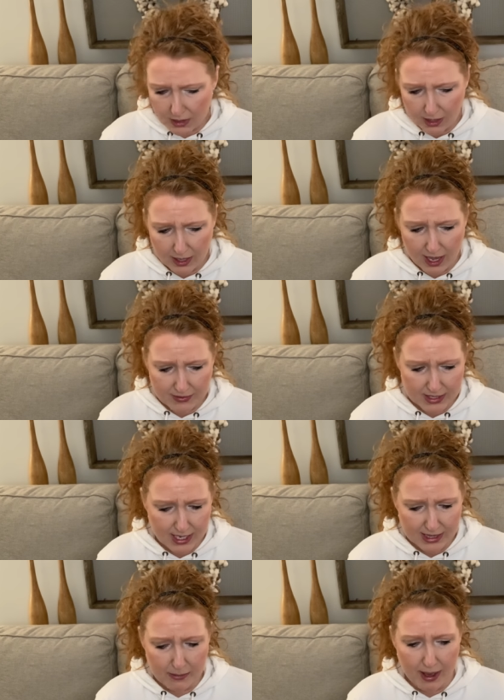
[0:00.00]
I have to
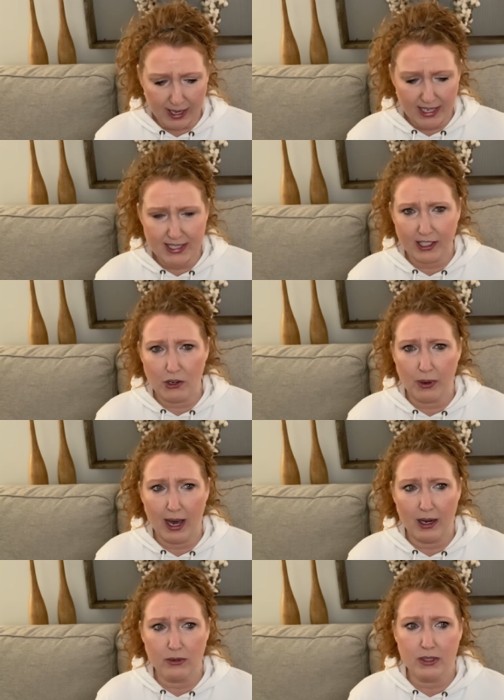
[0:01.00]
take that back. I did go
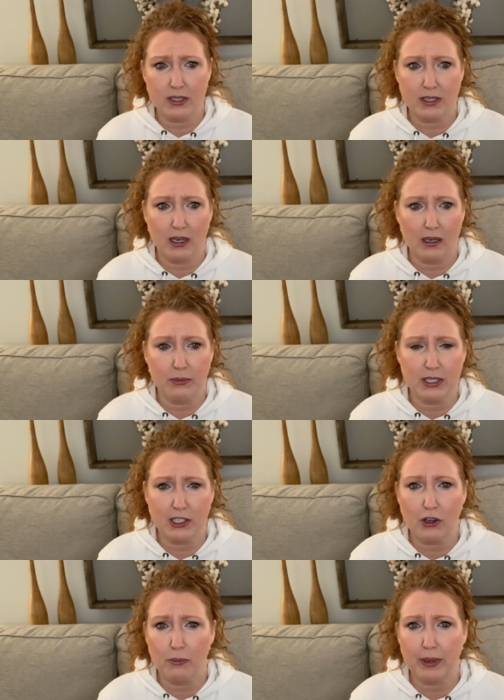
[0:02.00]
out. Um, we did
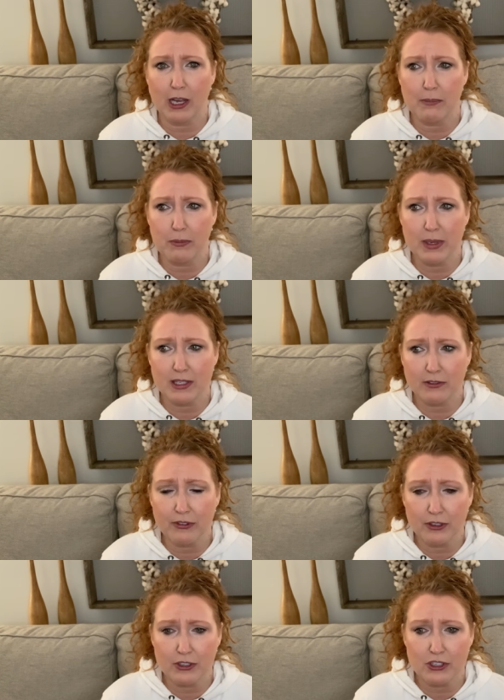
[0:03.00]
go pick up a piece of
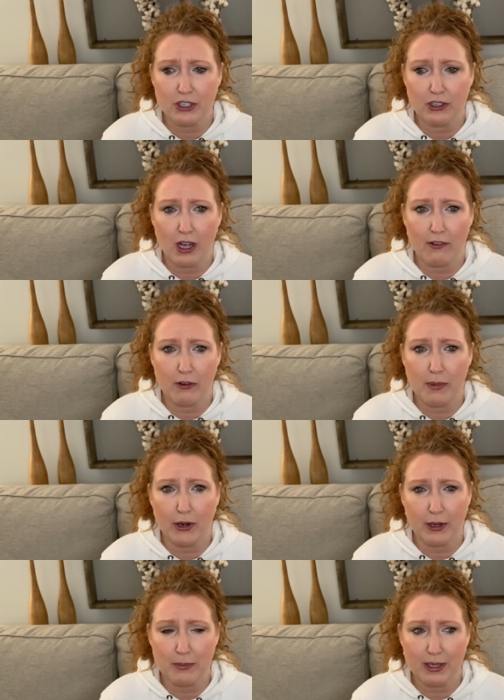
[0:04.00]
furniture off a
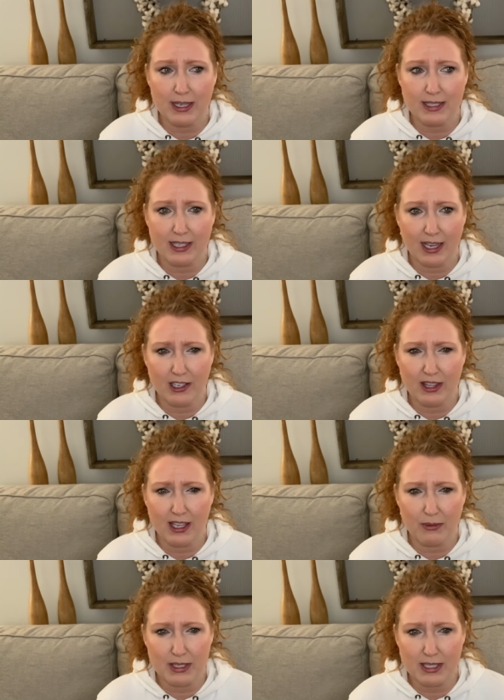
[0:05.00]
marketplace, and I
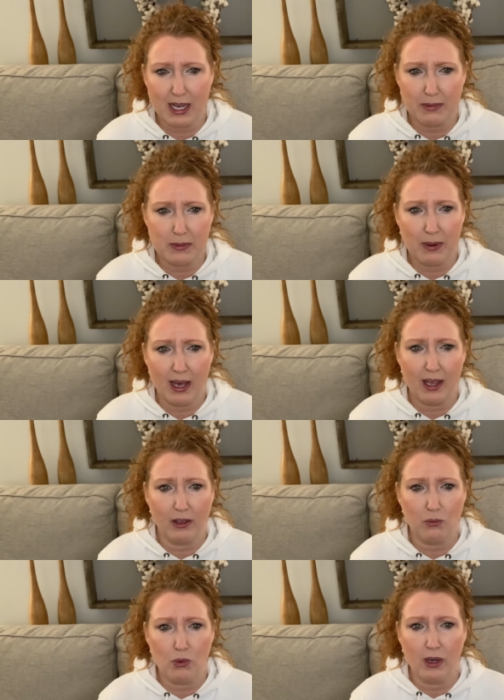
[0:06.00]
think we stopped to buy
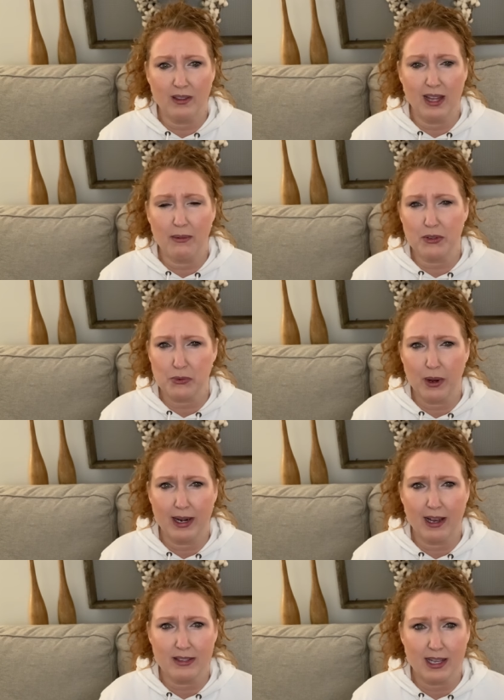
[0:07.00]
one that was right
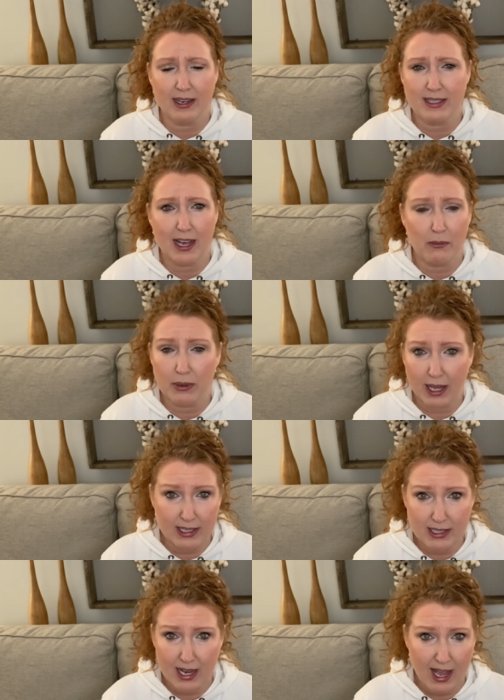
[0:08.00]
outside of town. But I
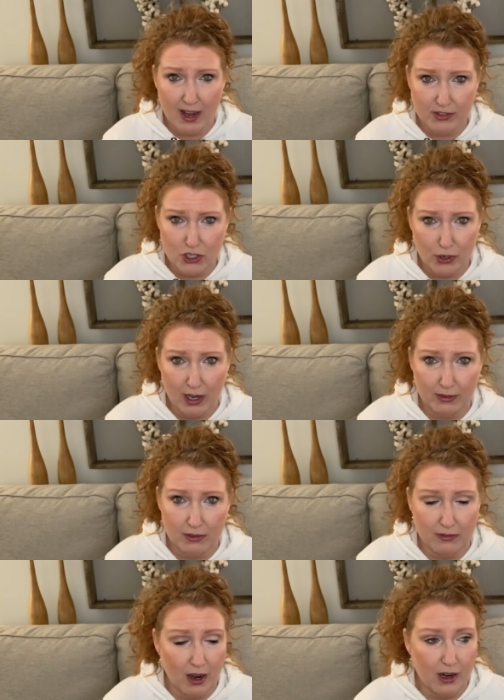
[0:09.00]
did not have to travel
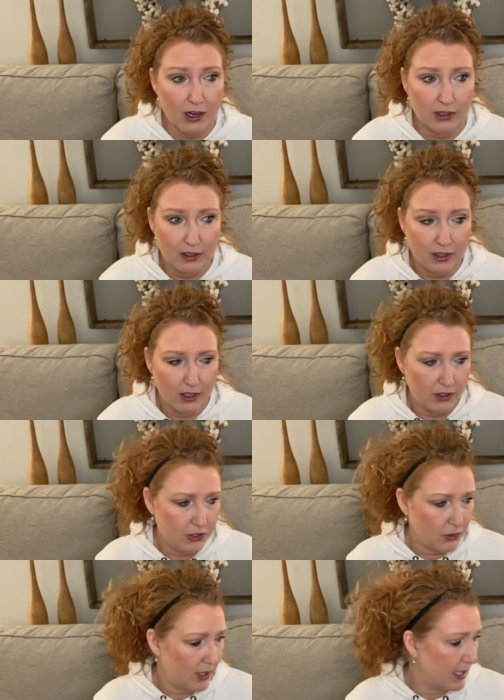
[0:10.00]
far
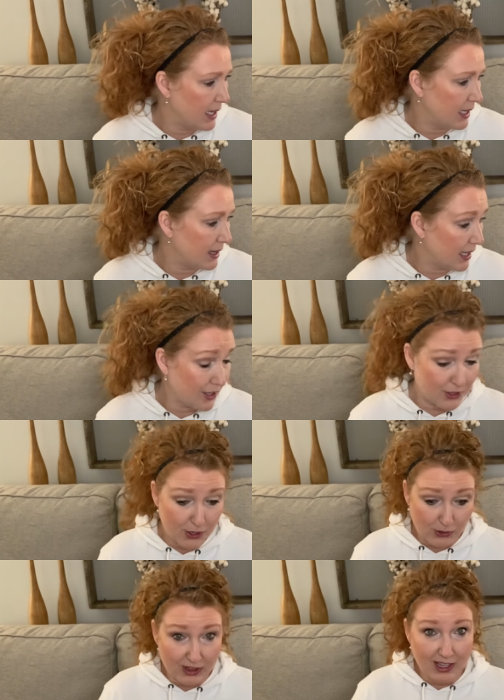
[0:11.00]
to get anything.
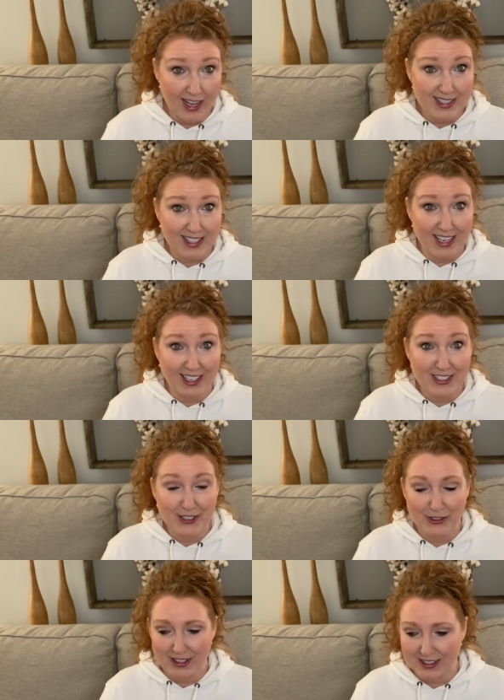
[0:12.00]
So let's get
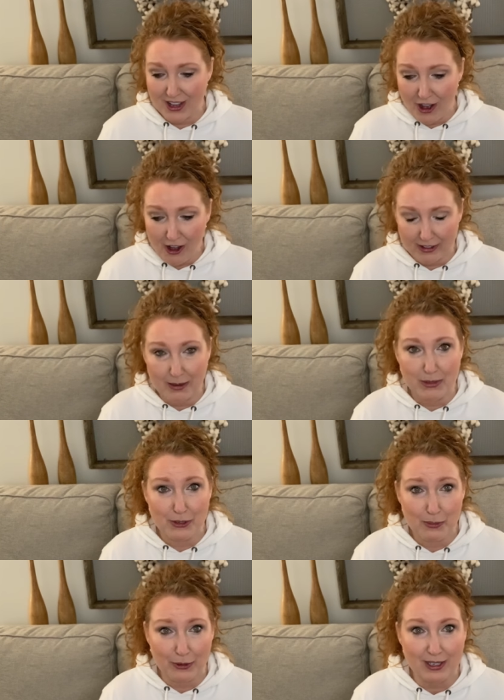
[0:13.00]
into this haul. I'm
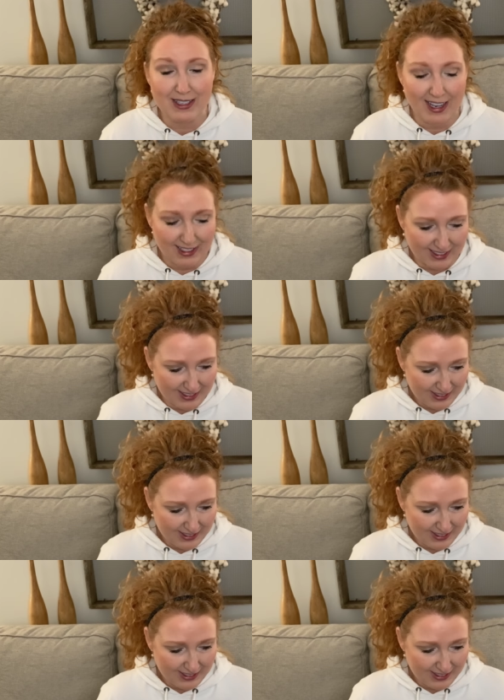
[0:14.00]
super excited.